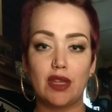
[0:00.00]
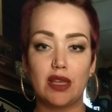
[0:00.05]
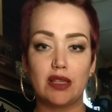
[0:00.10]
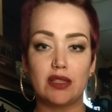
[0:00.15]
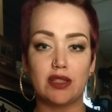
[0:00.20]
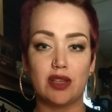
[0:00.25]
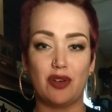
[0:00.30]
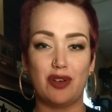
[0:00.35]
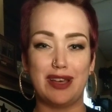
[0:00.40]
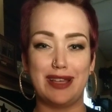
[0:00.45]

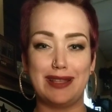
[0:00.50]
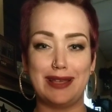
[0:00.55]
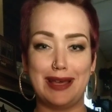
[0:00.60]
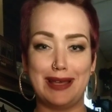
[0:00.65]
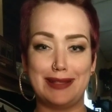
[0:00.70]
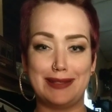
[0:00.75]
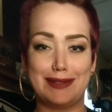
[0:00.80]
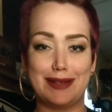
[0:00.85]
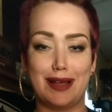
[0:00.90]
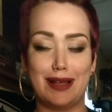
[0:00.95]
So
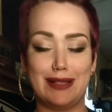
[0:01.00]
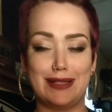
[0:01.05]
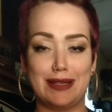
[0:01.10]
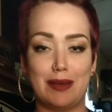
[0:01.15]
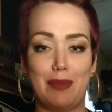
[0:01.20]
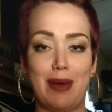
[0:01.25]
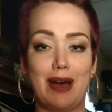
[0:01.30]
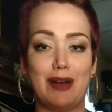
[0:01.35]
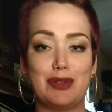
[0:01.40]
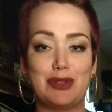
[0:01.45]
it's
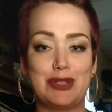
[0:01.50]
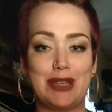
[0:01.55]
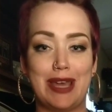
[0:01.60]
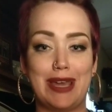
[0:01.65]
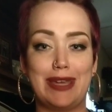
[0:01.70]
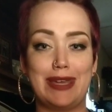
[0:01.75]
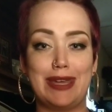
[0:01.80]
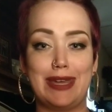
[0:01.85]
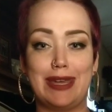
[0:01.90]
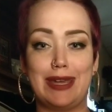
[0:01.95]
about
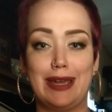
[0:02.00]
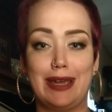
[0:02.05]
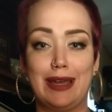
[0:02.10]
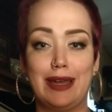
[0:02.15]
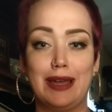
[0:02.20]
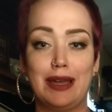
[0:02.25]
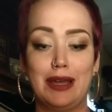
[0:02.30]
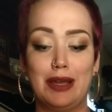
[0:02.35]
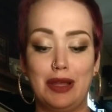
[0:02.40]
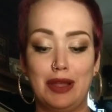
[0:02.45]
taking
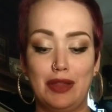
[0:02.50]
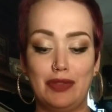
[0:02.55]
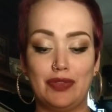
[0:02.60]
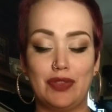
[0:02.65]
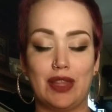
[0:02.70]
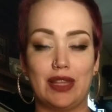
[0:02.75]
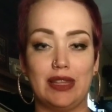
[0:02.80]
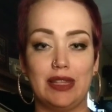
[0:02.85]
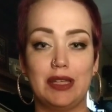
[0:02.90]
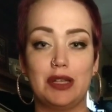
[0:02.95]

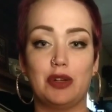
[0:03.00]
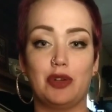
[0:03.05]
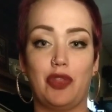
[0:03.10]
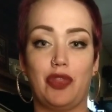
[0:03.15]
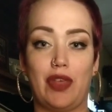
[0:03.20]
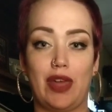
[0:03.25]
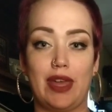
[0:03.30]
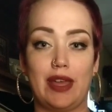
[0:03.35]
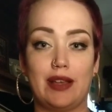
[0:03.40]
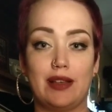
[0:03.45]
the little
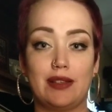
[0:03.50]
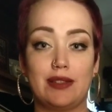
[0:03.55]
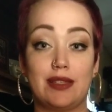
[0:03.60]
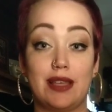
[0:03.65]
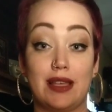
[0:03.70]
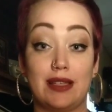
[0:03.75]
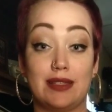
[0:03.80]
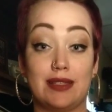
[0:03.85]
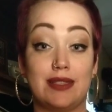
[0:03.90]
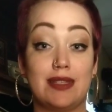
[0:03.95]
things
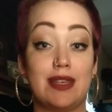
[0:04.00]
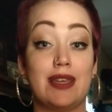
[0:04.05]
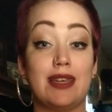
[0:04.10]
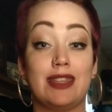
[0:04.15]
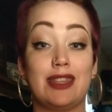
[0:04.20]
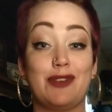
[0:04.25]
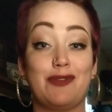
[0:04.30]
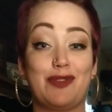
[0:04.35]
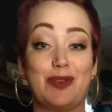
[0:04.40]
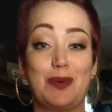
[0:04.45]
and
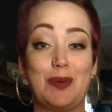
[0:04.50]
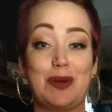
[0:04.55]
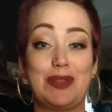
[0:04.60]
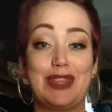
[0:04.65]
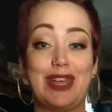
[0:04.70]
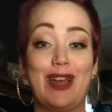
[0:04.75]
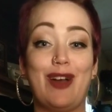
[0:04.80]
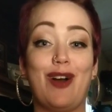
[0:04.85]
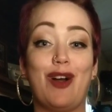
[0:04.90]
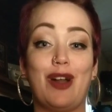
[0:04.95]
seeing them for what
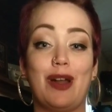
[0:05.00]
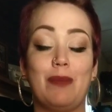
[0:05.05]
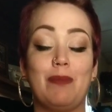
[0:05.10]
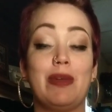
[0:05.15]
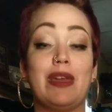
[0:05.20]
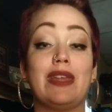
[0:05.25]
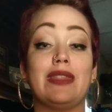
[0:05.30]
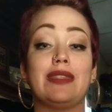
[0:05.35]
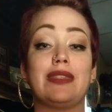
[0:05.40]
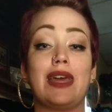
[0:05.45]
they are and
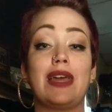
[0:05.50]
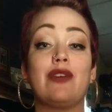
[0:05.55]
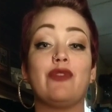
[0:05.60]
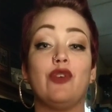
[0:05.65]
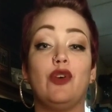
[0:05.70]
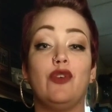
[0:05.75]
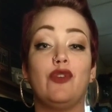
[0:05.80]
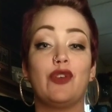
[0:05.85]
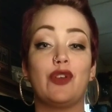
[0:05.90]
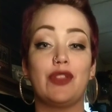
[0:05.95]
being
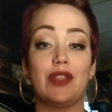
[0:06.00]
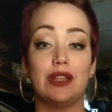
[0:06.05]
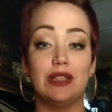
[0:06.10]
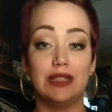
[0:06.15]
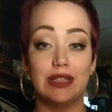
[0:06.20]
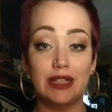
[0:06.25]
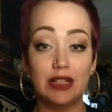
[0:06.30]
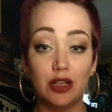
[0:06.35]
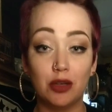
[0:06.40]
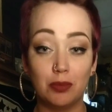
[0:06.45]
thankful for the
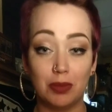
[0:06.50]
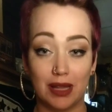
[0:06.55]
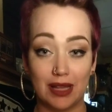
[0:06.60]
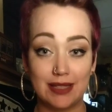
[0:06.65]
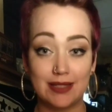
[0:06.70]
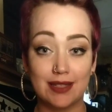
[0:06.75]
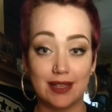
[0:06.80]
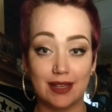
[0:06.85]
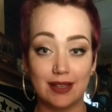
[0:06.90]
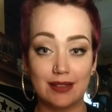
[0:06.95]
little
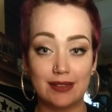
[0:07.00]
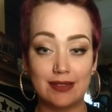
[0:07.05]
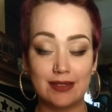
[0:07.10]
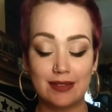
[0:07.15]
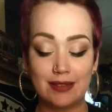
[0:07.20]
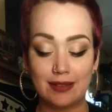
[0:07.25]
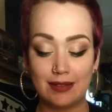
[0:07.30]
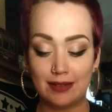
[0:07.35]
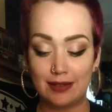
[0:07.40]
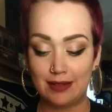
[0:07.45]

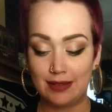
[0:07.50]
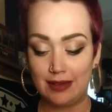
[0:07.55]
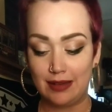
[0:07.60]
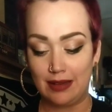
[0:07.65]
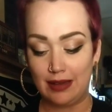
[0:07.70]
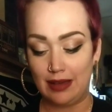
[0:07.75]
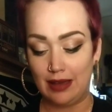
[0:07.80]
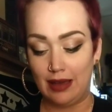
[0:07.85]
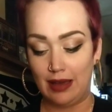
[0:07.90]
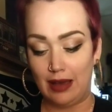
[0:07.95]
blessings.
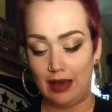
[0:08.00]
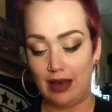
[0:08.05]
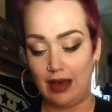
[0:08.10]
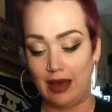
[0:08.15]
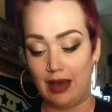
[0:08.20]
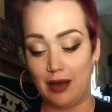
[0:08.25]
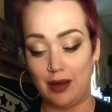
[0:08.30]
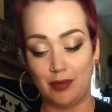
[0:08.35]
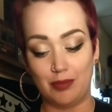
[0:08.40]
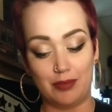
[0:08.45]

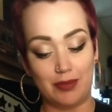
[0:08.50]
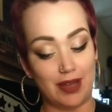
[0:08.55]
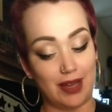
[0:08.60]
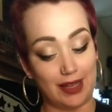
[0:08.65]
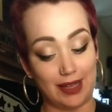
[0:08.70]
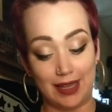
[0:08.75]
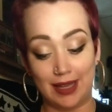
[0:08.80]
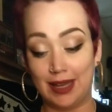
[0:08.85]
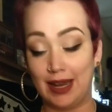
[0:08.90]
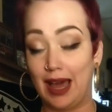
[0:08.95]

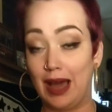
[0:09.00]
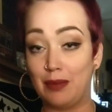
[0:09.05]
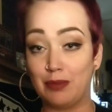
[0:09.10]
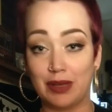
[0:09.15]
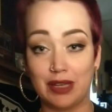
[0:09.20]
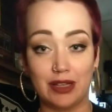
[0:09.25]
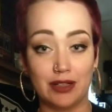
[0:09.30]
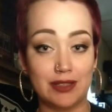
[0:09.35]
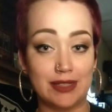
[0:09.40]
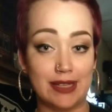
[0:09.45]
Again, I'm
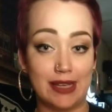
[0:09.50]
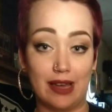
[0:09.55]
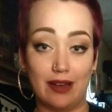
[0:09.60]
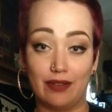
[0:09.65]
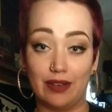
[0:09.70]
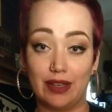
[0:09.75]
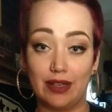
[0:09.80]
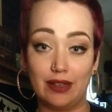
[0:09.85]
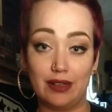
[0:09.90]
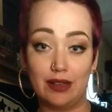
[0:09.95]
guilty
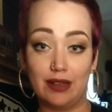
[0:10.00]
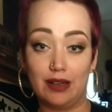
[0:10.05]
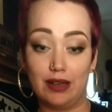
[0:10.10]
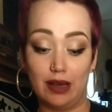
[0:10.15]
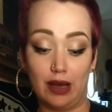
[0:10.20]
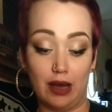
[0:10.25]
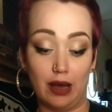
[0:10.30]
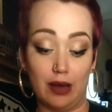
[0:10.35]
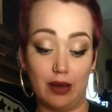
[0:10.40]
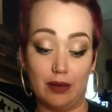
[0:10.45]
of it,
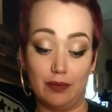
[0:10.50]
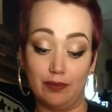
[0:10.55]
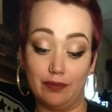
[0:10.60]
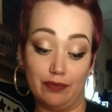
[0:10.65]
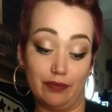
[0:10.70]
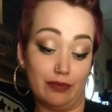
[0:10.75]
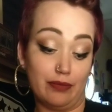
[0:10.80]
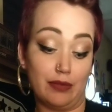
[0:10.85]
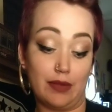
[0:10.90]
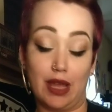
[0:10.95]

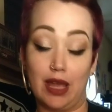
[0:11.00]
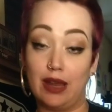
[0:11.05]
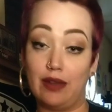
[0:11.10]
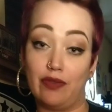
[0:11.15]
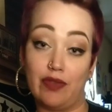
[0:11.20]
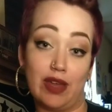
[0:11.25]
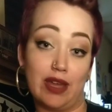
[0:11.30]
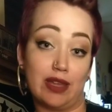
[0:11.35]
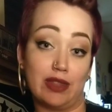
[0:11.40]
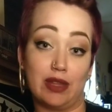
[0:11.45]

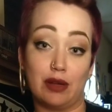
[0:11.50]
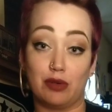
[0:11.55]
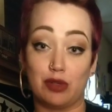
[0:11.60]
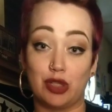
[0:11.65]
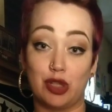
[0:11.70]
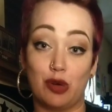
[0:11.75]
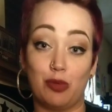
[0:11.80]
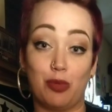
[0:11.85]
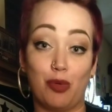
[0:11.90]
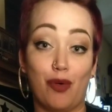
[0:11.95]
and thinking there
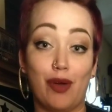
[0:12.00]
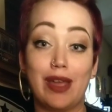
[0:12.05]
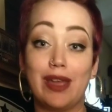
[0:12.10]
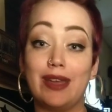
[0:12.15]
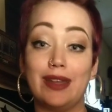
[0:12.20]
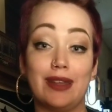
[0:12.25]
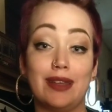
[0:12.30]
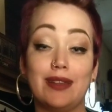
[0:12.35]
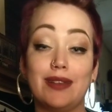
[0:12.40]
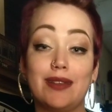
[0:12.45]
was no point
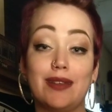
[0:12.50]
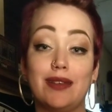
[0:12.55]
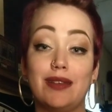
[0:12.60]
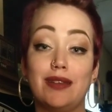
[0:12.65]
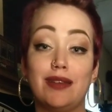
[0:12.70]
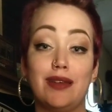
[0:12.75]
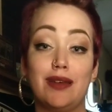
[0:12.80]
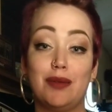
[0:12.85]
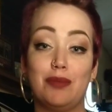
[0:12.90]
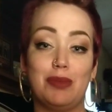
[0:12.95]
in
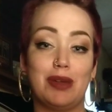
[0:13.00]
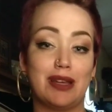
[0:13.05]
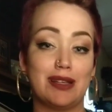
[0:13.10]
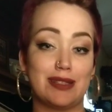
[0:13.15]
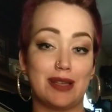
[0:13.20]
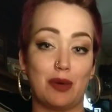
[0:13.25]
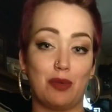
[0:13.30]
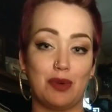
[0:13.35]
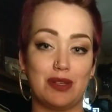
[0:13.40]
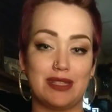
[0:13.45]
it
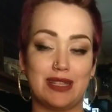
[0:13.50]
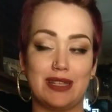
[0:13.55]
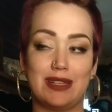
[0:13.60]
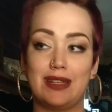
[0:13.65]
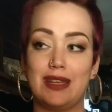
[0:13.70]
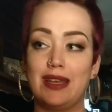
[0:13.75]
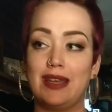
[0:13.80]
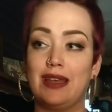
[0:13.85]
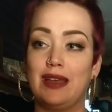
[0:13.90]
because I wasn't